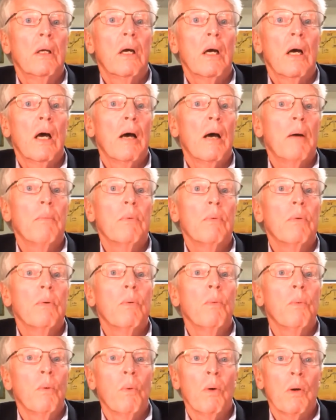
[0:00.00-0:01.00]

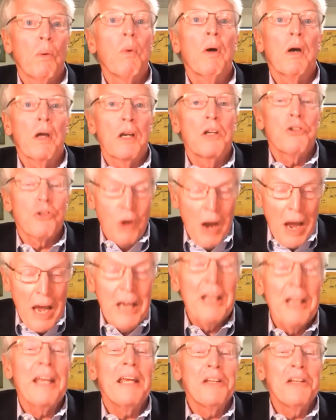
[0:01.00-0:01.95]
We're going to try to